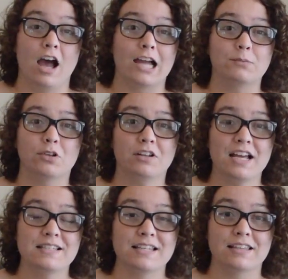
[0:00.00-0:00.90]
I'm
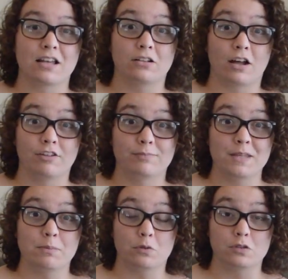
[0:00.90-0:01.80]
realizing that a lot of
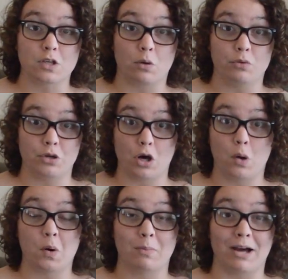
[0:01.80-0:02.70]
people don't
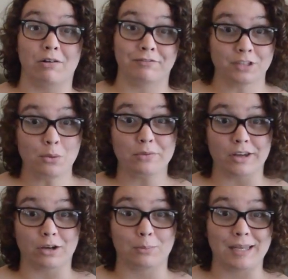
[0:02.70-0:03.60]
know about float
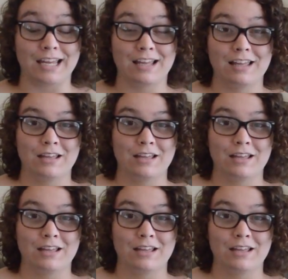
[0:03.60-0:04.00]
therapy.